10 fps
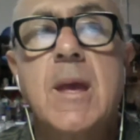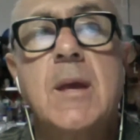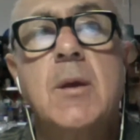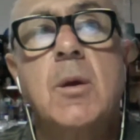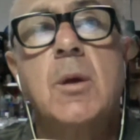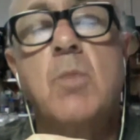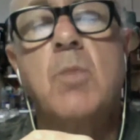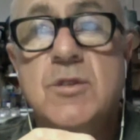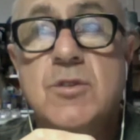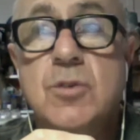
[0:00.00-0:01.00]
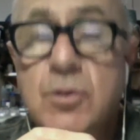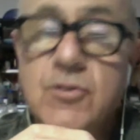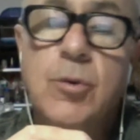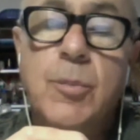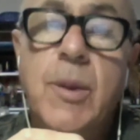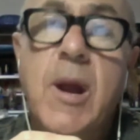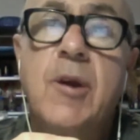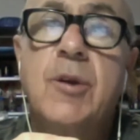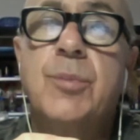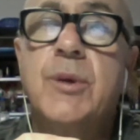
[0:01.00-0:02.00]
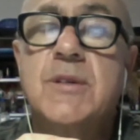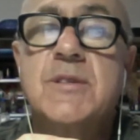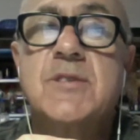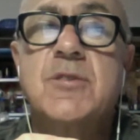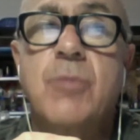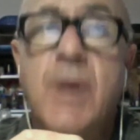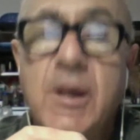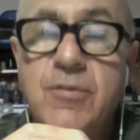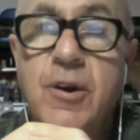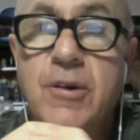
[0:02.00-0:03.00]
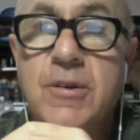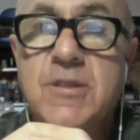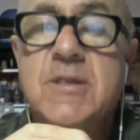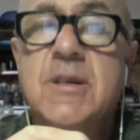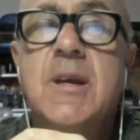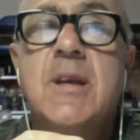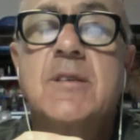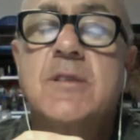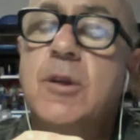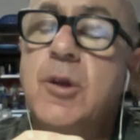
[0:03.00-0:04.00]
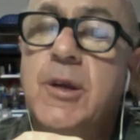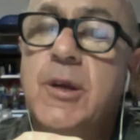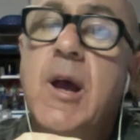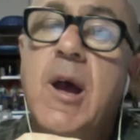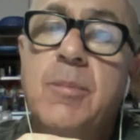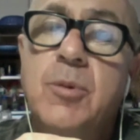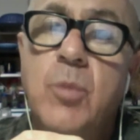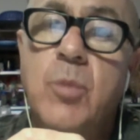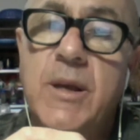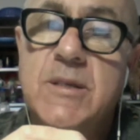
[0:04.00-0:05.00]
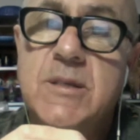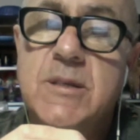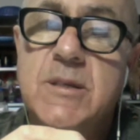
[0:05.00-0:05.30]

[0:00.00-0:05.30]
And what's also apparent, because it's a rainforest, is a lot of carbon waste.